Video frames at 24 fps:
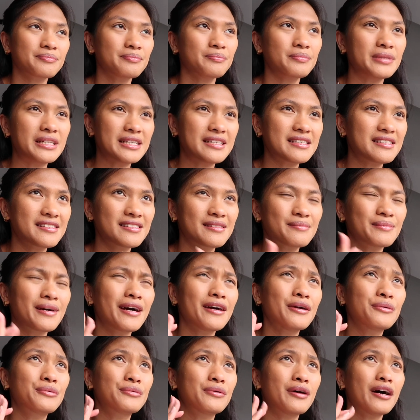Please,
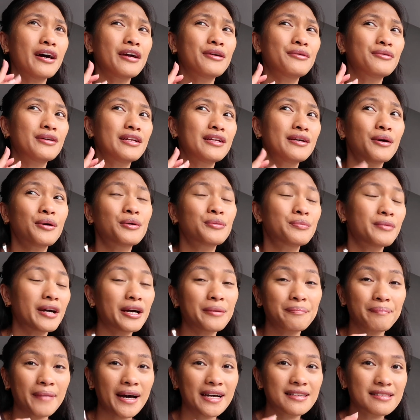I really hope I
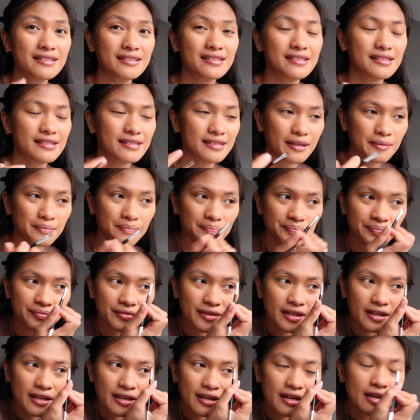pass this time.
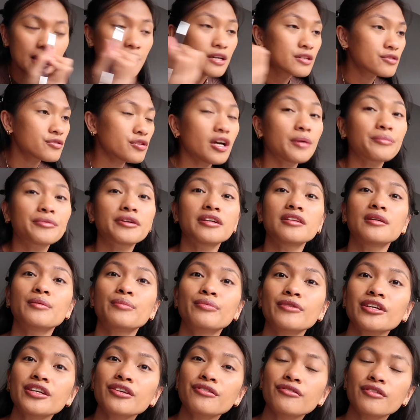So yeah, I'm gonna
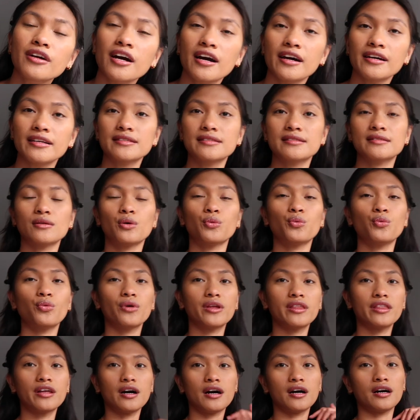bring you guys
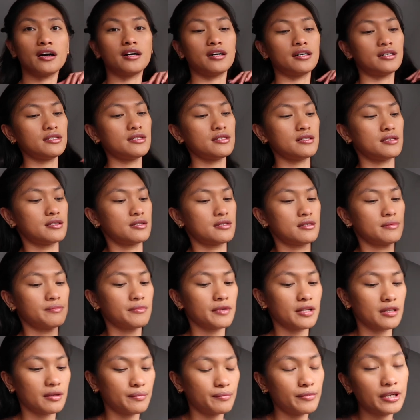with us. I'm
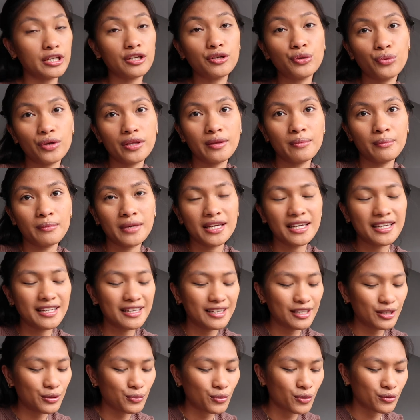gonna bring you with me.
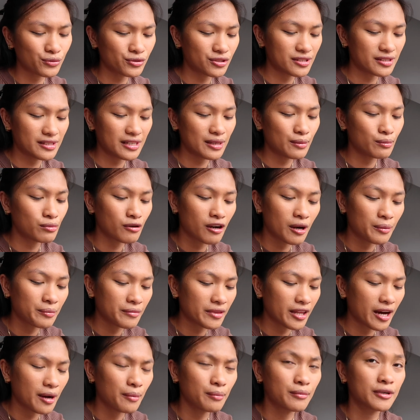You won't see Brom
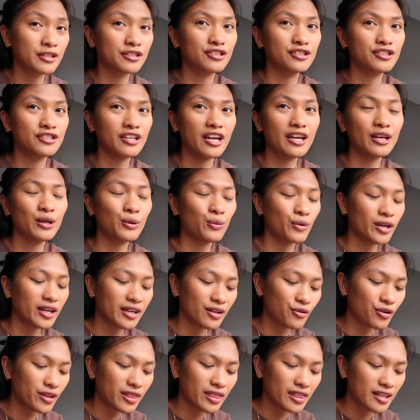that much anyway
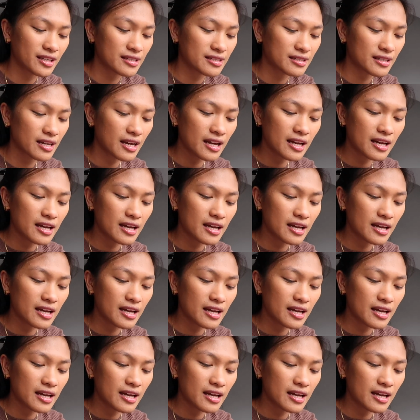in this